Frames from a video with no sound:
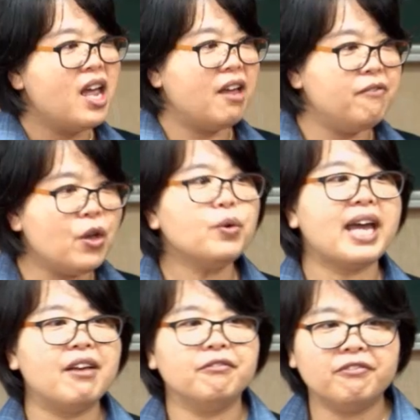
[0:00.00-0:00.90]
If you
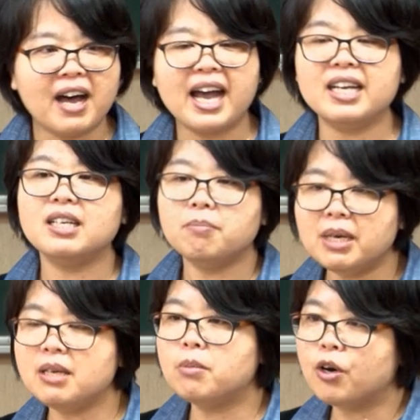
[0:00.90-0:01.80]
can find
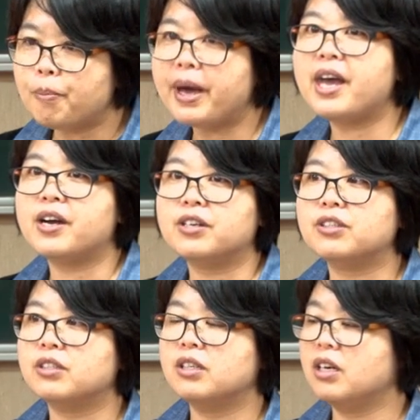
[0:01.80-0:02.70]
minimal
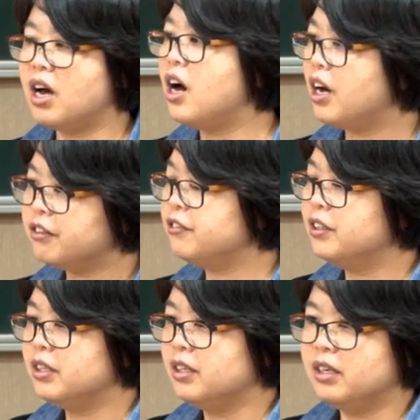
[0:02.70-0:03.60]
pairs of
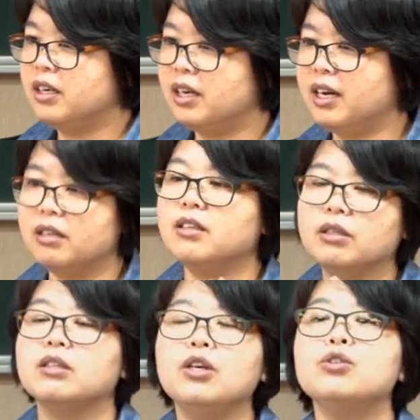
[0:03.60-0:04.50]

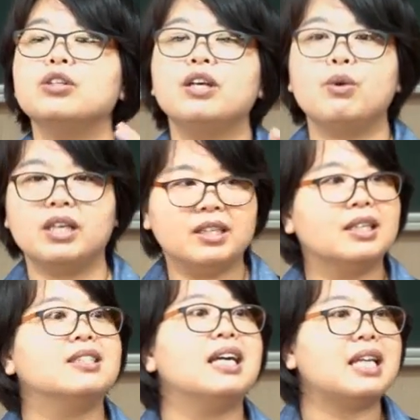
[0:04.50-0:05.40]
usually when in
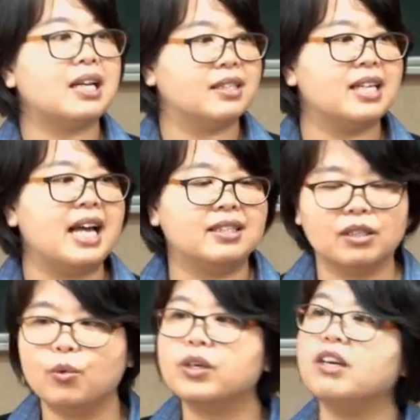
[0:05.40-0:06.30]
the data set,
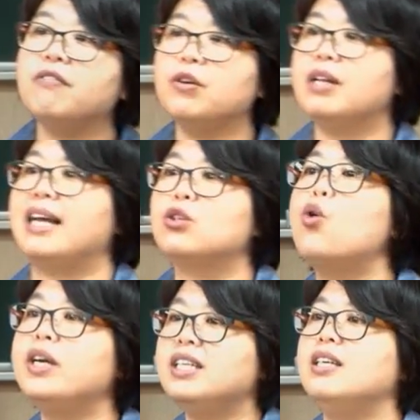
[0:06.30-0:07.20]
we'll give you like
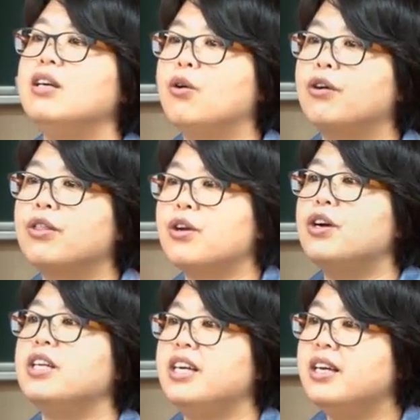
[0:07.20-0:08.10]
20 or
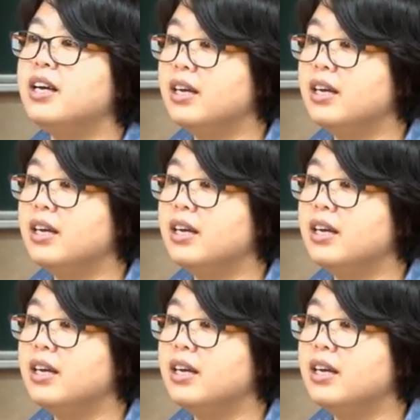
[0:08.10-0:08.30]
30